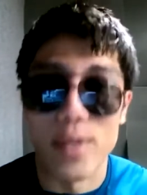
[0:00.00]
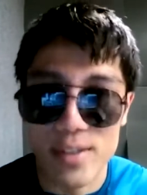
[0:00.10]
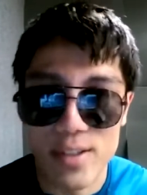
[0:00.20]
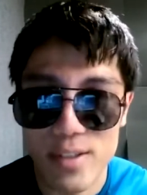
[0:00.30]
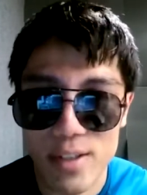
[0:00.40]

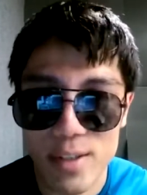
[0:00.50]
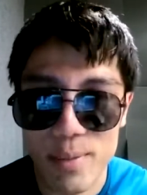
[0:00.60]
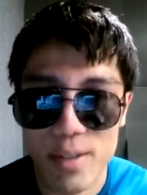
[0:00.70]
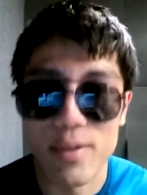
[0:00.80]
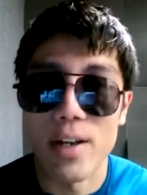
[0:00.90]

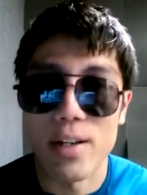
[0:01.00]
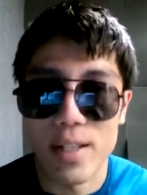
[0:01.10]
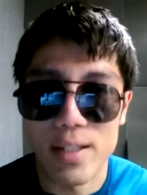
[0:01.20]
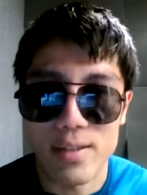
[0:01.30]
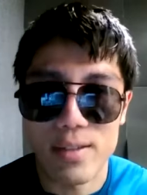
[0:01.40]
racism and
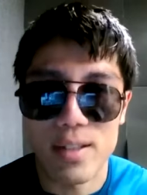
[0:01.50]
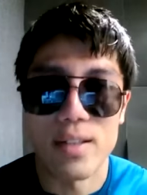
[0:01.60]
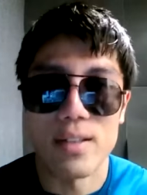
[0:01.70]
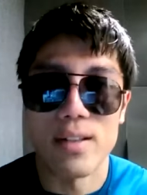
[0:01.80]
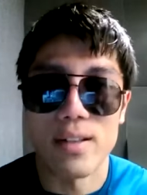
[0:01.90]
violence,
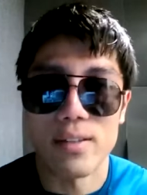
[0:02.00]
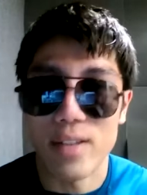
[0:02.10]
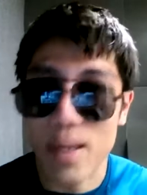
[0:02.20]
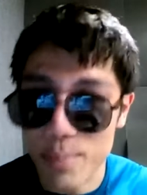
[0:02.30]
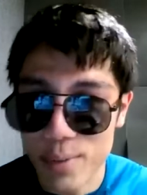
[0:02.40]
and uh,
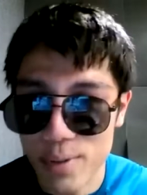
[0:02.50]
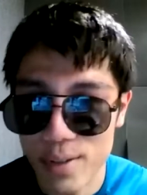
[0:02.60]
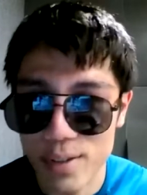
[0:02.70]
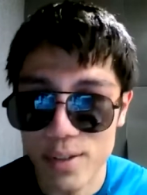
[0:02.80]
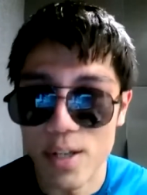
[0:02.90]
Trump,
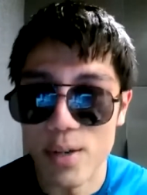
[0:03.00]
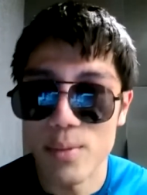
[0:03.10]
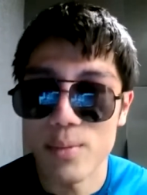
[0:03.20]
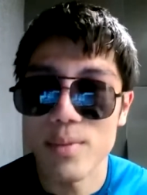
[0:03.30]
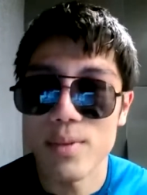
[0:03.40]
you
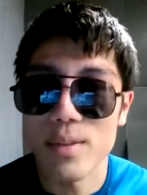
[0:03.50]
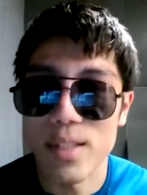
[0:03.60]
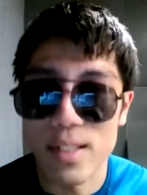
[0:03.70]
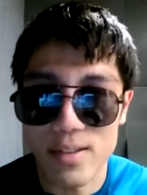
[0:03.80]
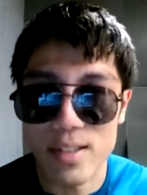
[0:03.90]
know,
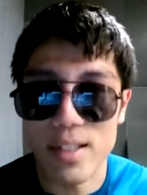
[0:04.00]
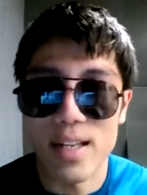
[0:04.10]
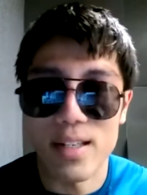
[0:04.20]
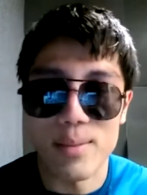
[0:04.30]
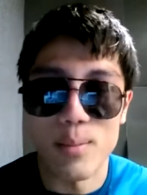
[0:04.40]

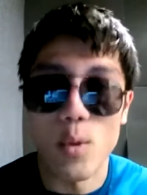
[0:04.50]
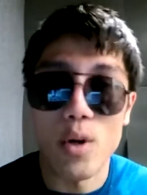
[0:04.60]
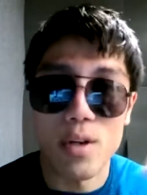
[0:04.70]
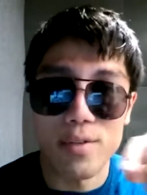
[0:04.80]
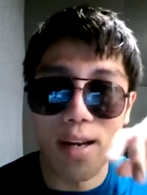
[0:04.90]
instigated
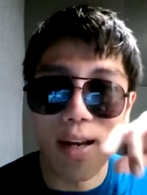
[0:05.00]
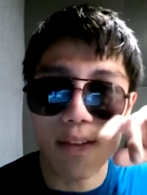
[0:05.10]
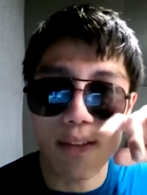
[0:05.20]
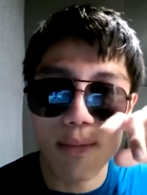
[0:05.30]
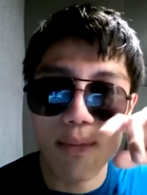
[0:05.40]
more of
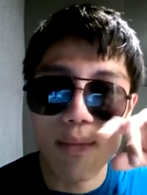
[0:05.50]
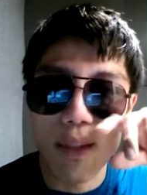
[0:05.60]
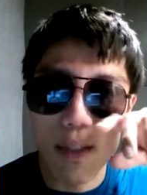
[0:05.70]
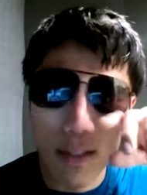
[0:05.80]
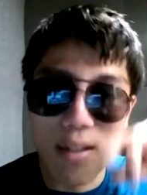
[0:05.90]
that.
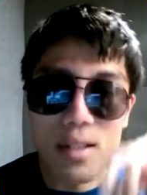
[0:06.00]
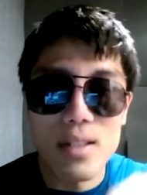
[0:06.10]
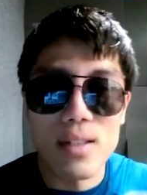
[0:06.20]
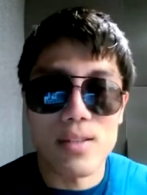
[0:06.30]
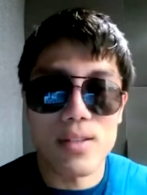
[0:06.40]

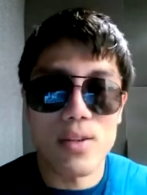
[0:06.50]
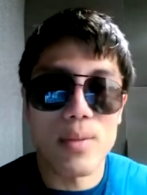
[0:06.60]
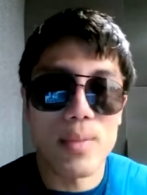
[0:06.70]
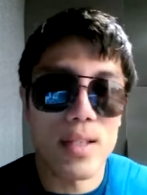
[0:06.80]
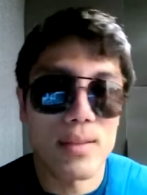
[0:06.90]
So
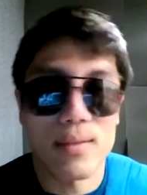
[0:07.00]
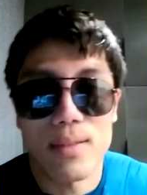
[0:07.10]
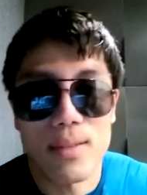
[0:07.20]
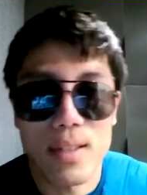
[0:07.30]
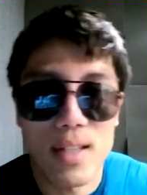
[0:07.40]
I
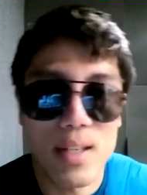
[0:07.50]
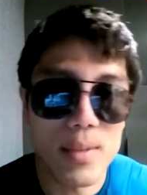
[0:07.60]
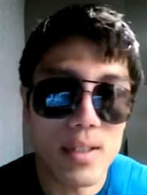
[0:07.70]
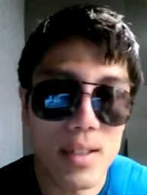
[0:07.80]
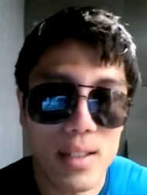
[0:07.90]
mean, I
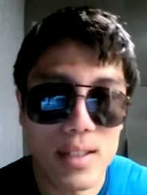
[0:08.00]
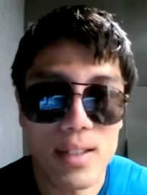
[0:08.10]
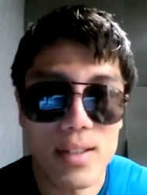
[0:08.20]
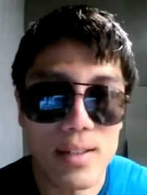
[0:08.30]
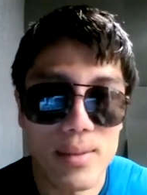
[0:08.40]
mean,
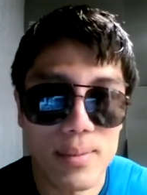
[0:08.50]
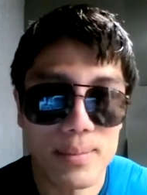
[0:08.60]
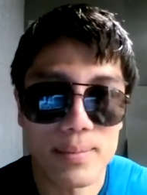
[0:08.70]
like I don't.